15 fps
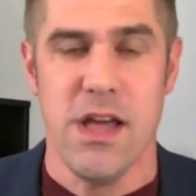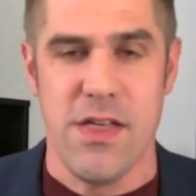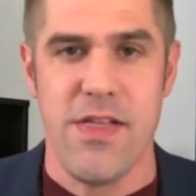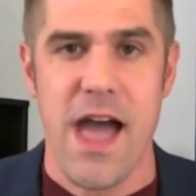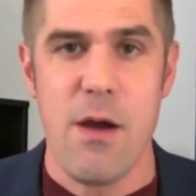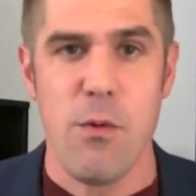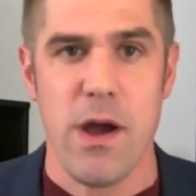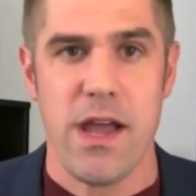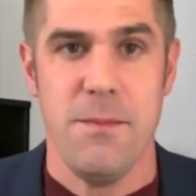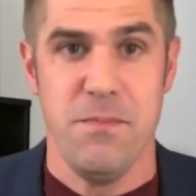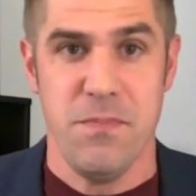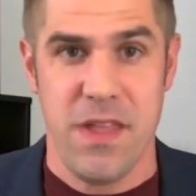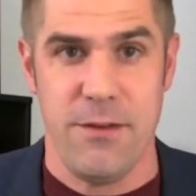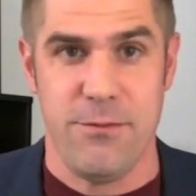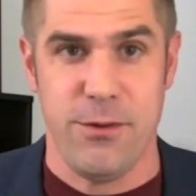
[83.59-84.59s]
That way,
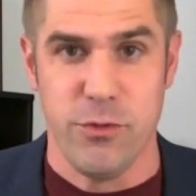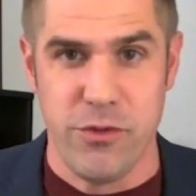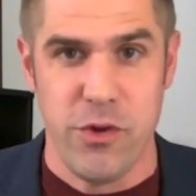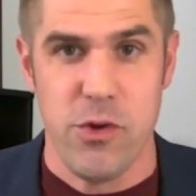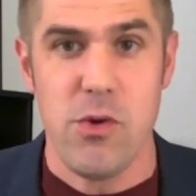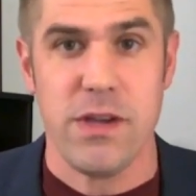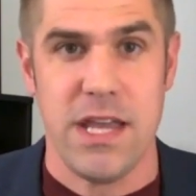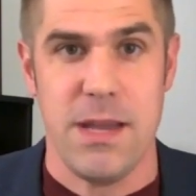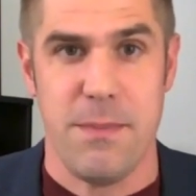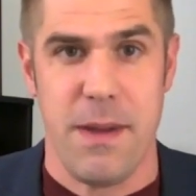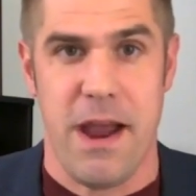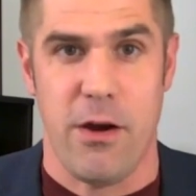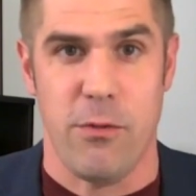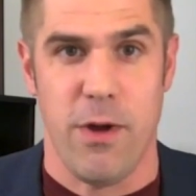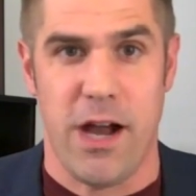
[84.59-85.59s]
if you do keep
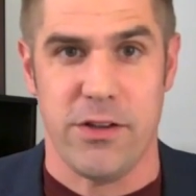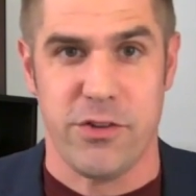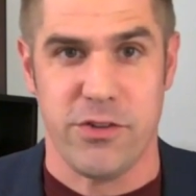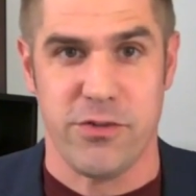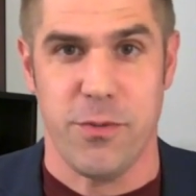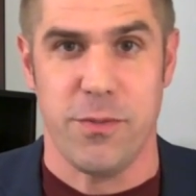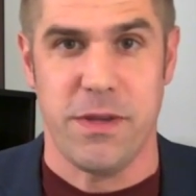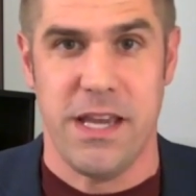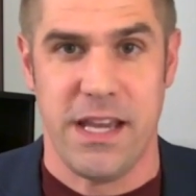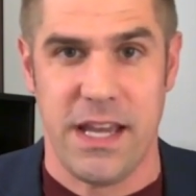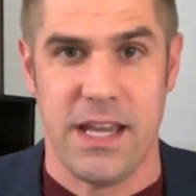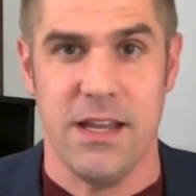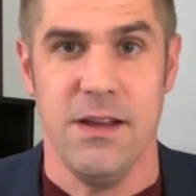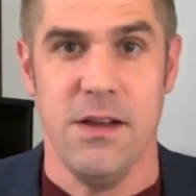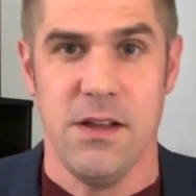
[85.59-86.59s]
Aaron Rodgers from
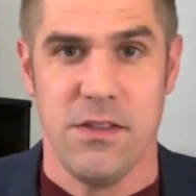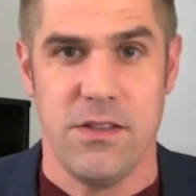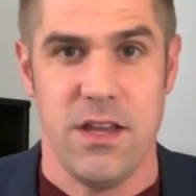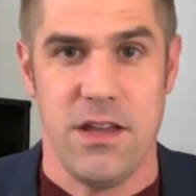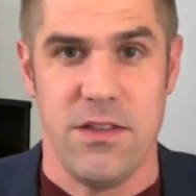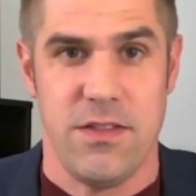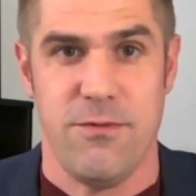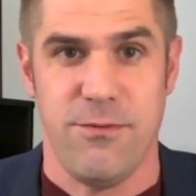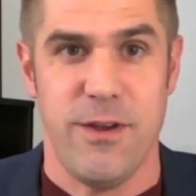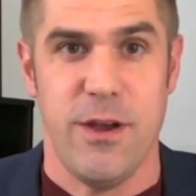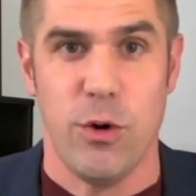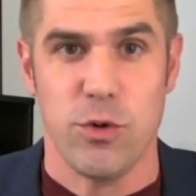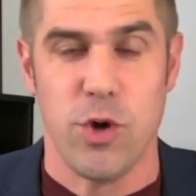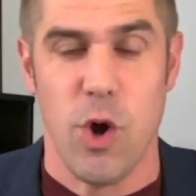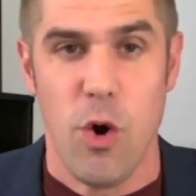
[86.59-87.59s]
kicking the
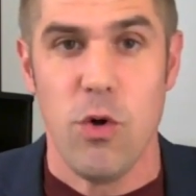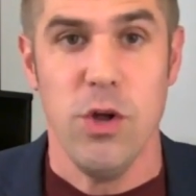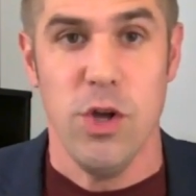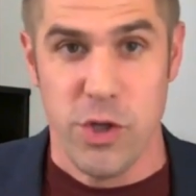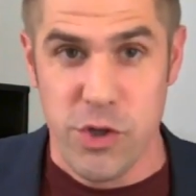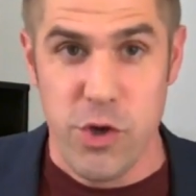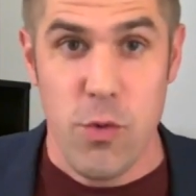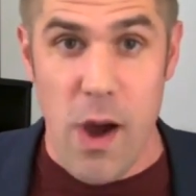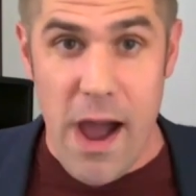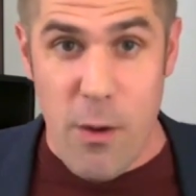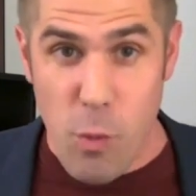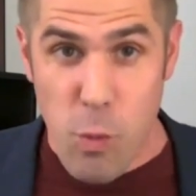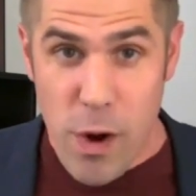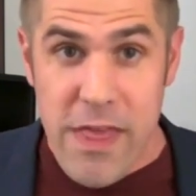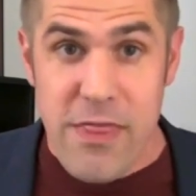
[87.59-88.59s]
field goal, you
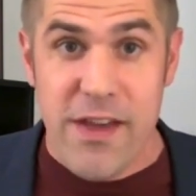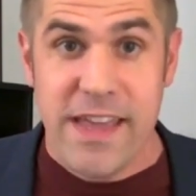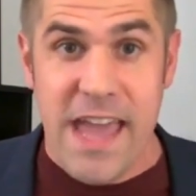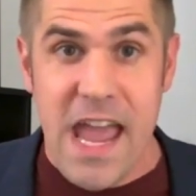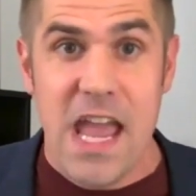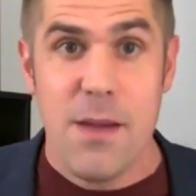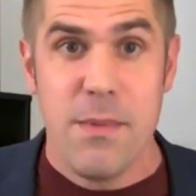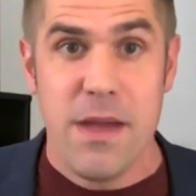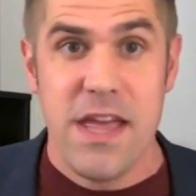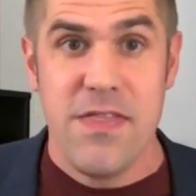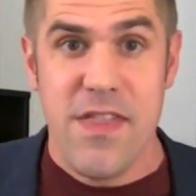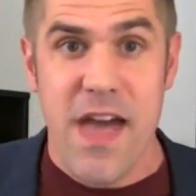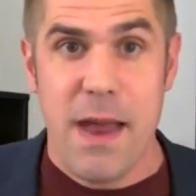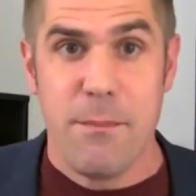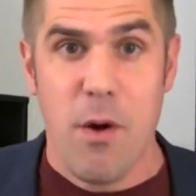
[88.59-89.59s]
win the game
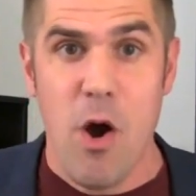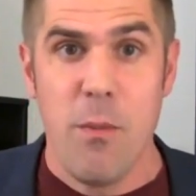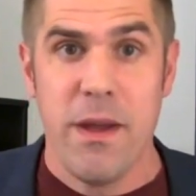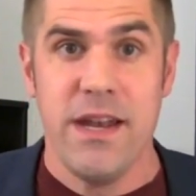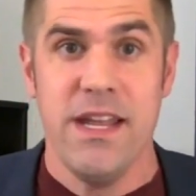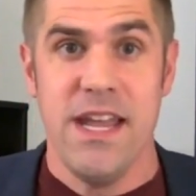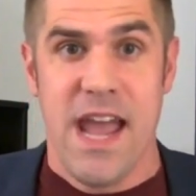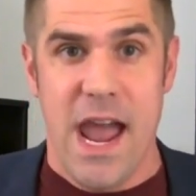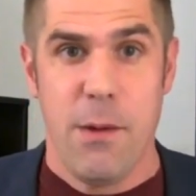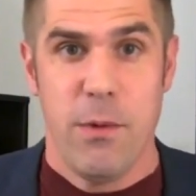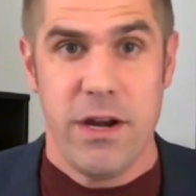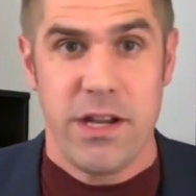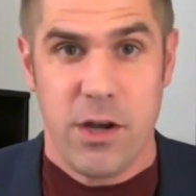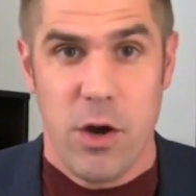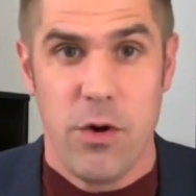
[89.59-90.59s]
in that moment. And
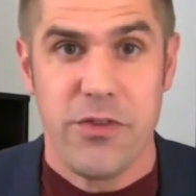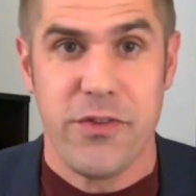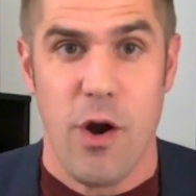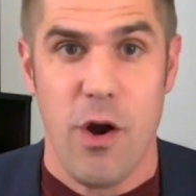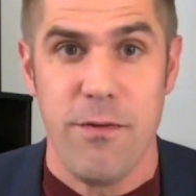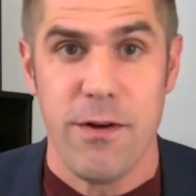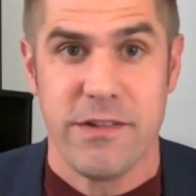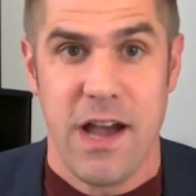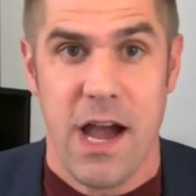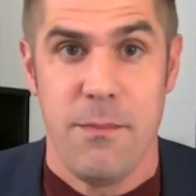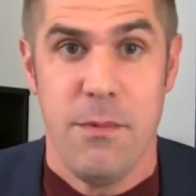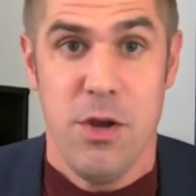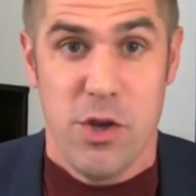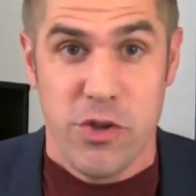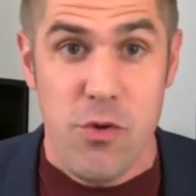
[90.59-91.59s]
when it goes to
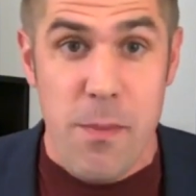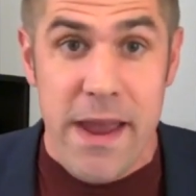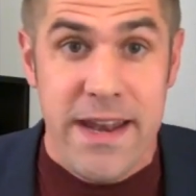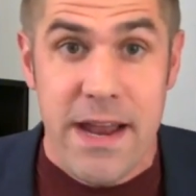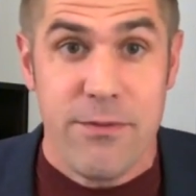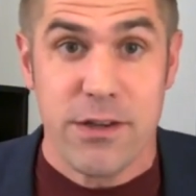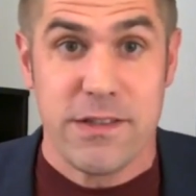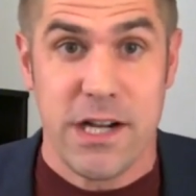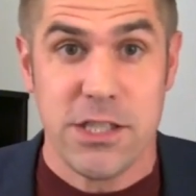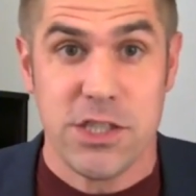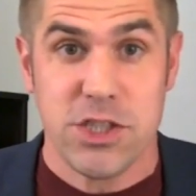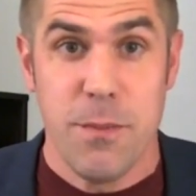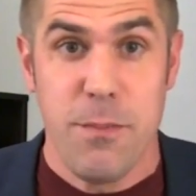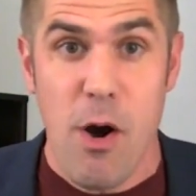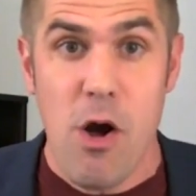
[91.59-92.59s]
overtime, you may never
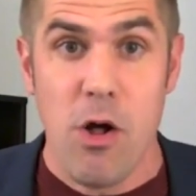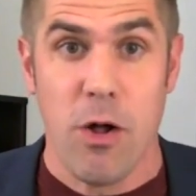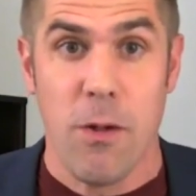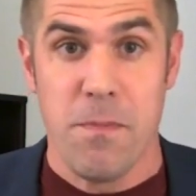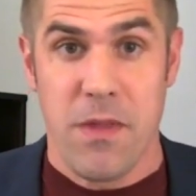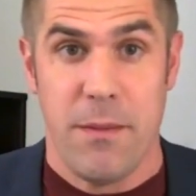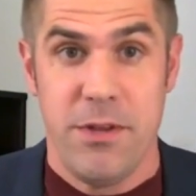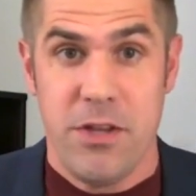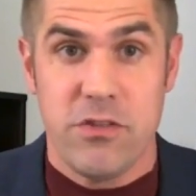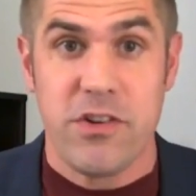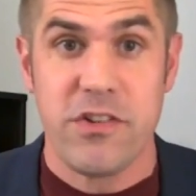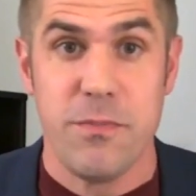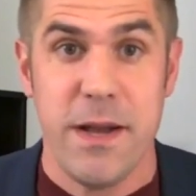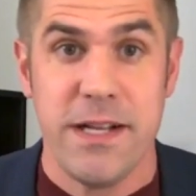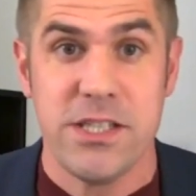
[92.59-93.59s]
touch the ball. I mean, you
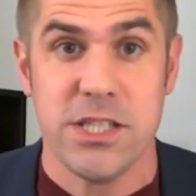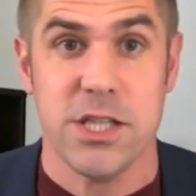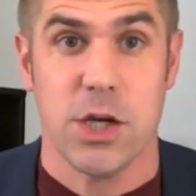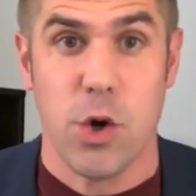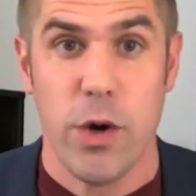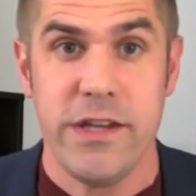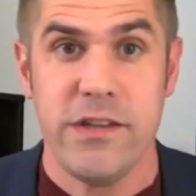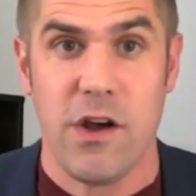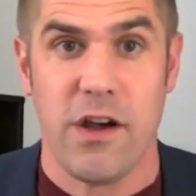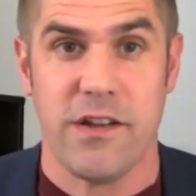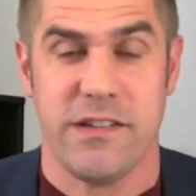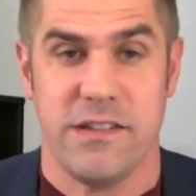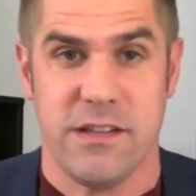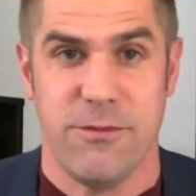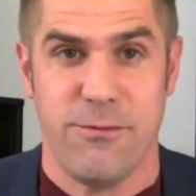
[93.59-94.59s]
just mentioned the coin
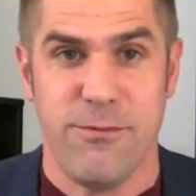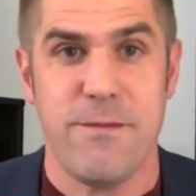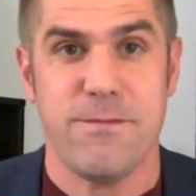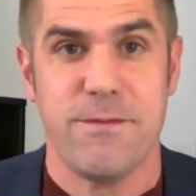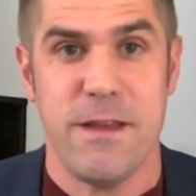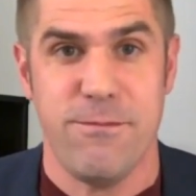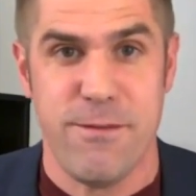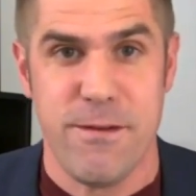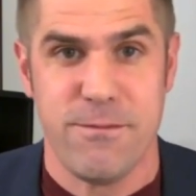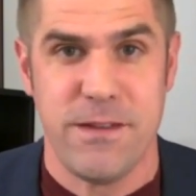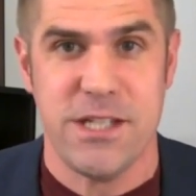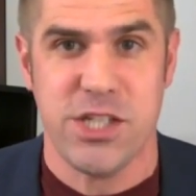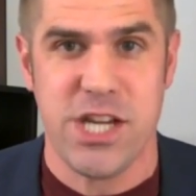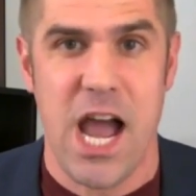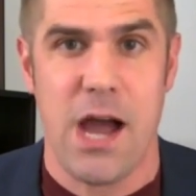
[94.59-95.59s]
toss is a
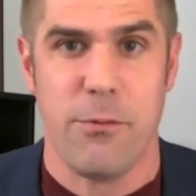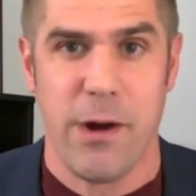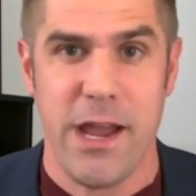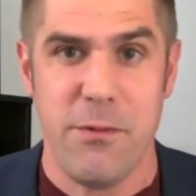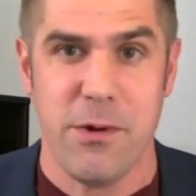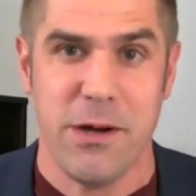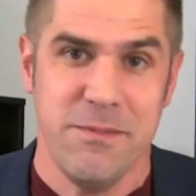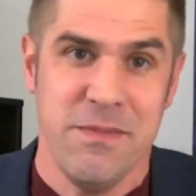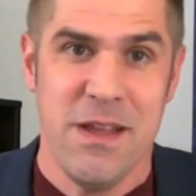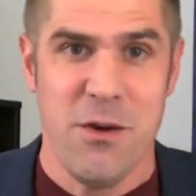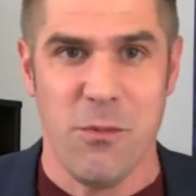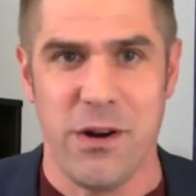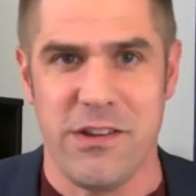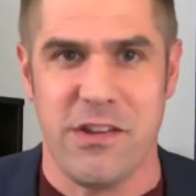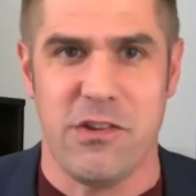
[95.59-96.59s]
50-50 shot, right? Well,
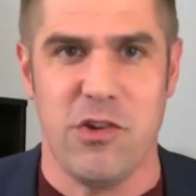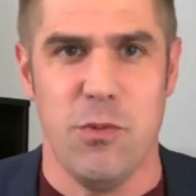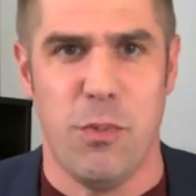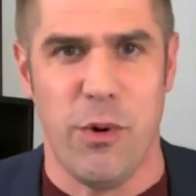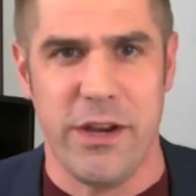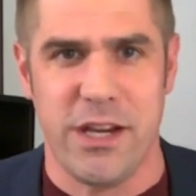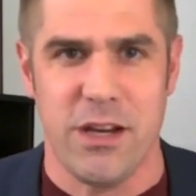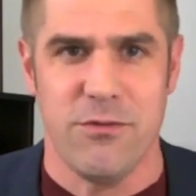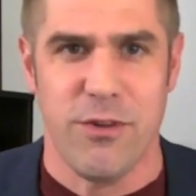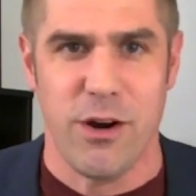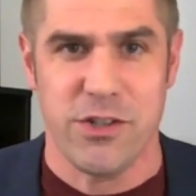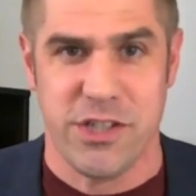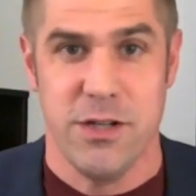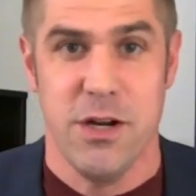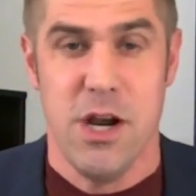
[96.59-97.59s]
what is a two-point
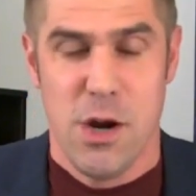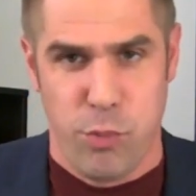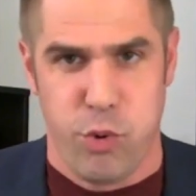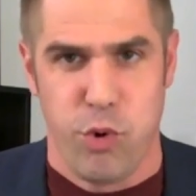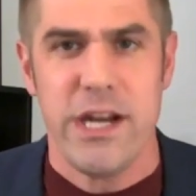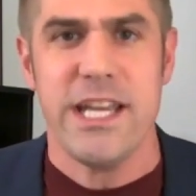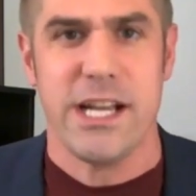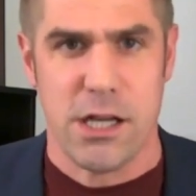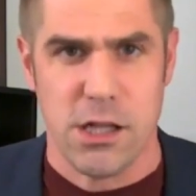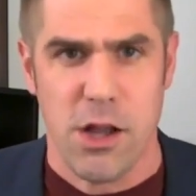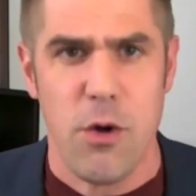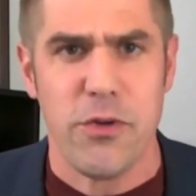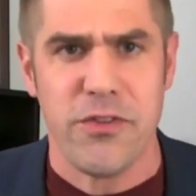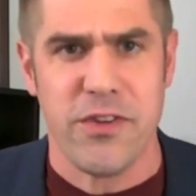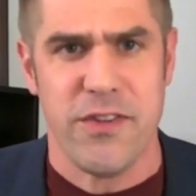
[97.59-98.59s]
conversion? Pretty
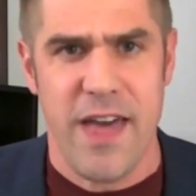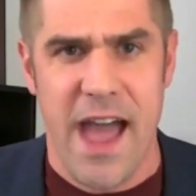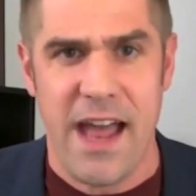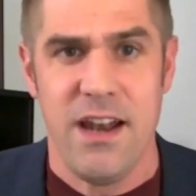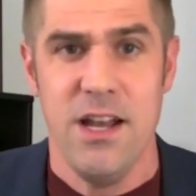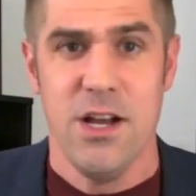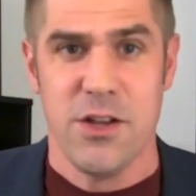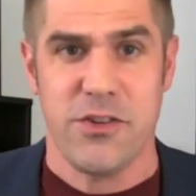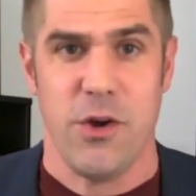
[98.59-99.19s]
close to that.